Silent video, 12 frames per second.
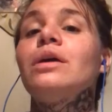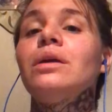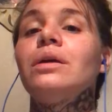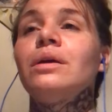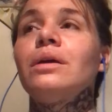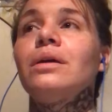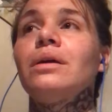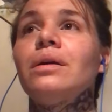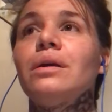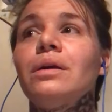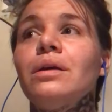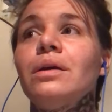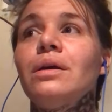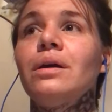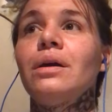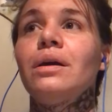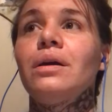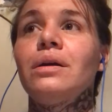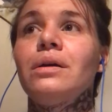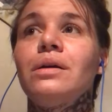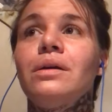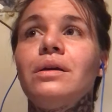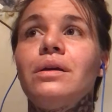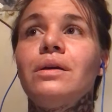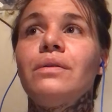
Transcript: Nobody speaks.